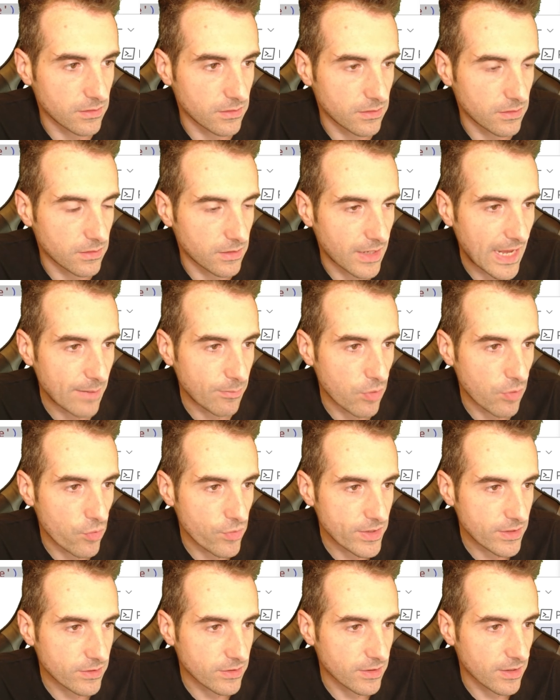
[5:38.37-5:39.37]

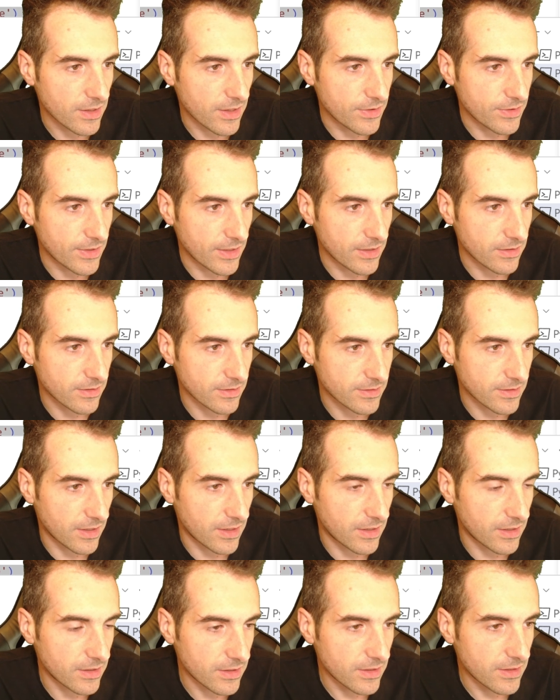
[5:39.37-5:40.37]
libraries, things that
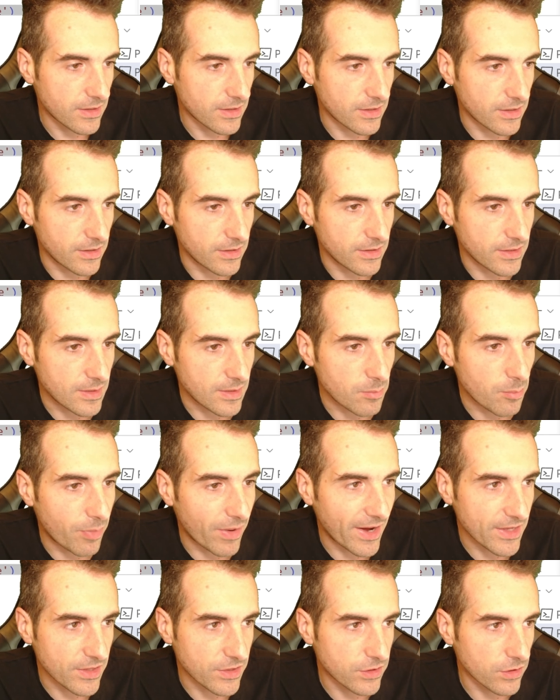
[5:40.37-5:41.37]
are in
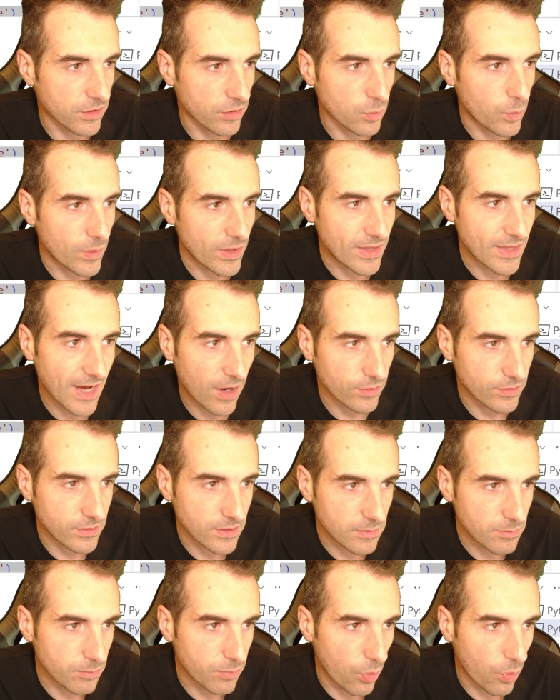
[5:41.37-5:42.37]
Python without the
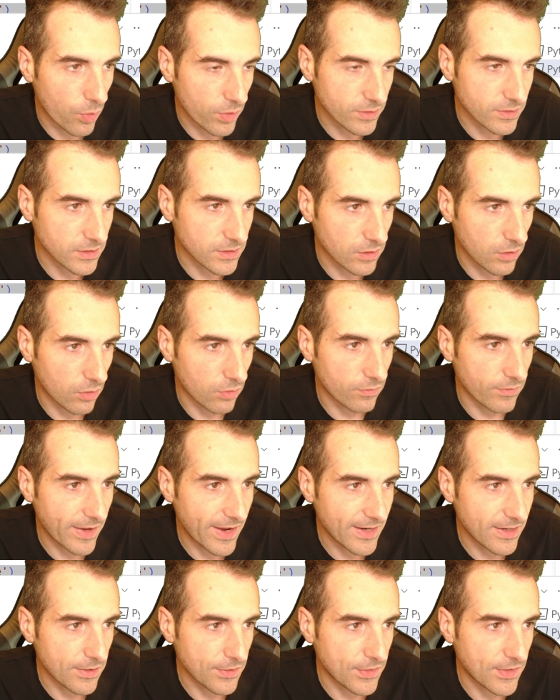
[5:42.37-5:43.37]
importing of
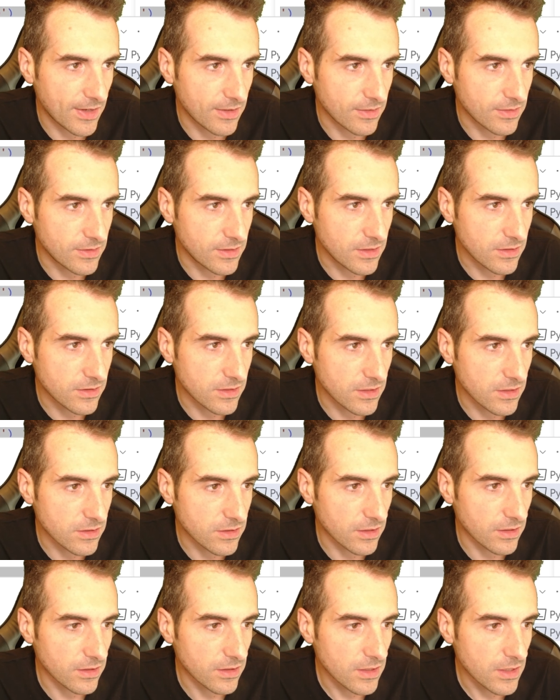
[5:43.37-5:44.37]
anything. This is
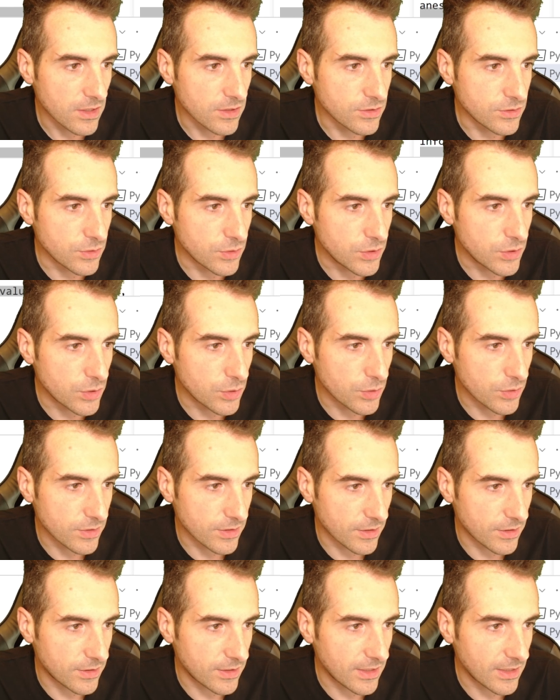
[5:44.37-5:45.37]
to use
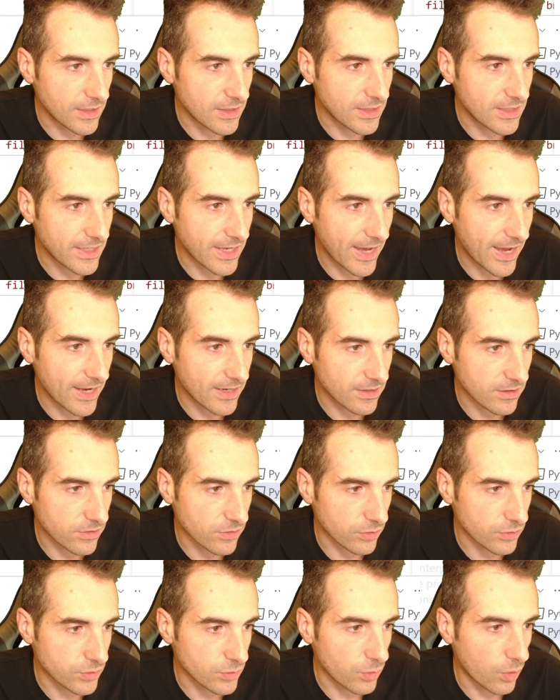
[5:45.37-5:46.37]
the thing in the end,
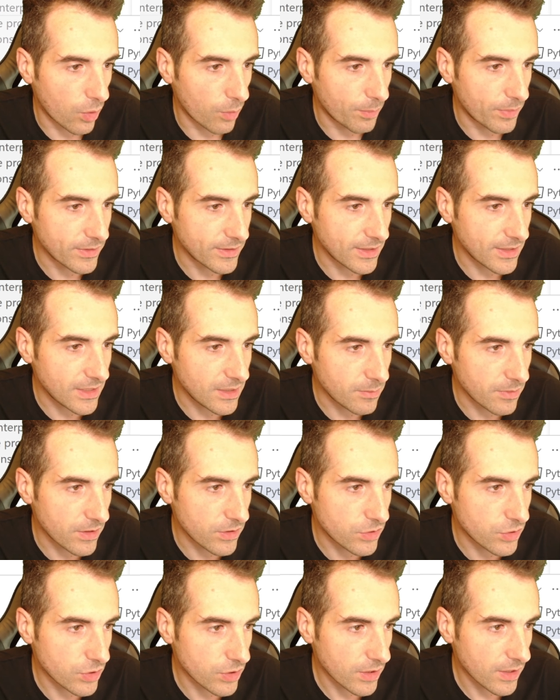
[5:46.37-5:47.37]
so to open the
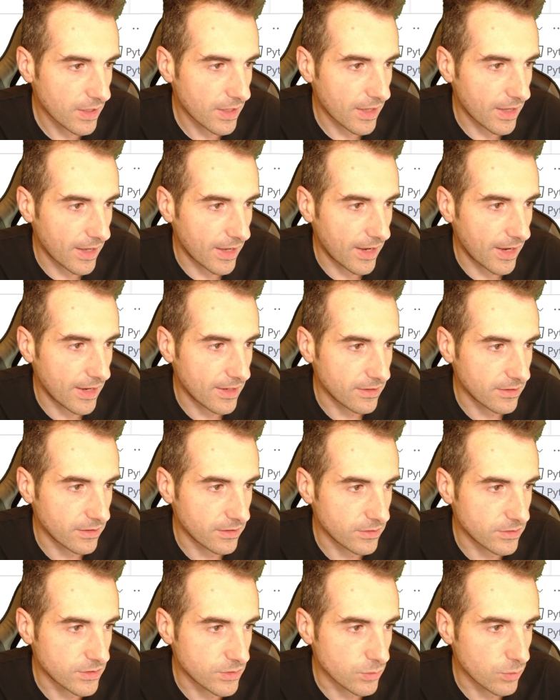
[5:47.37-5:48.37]
image and
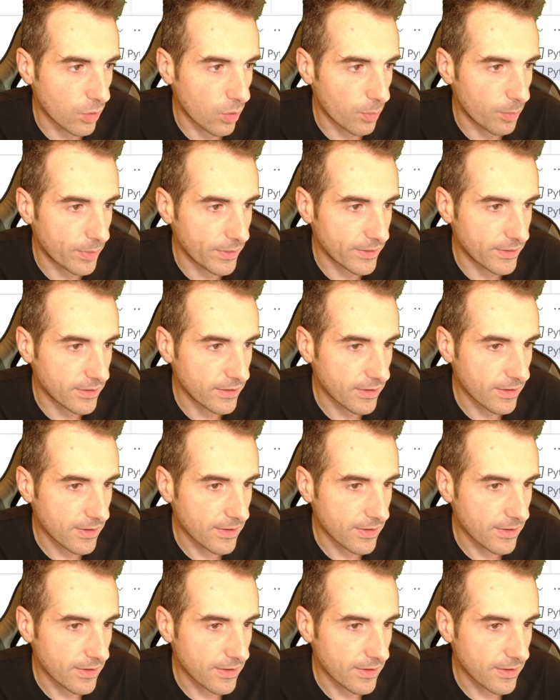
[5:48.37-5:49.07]
to open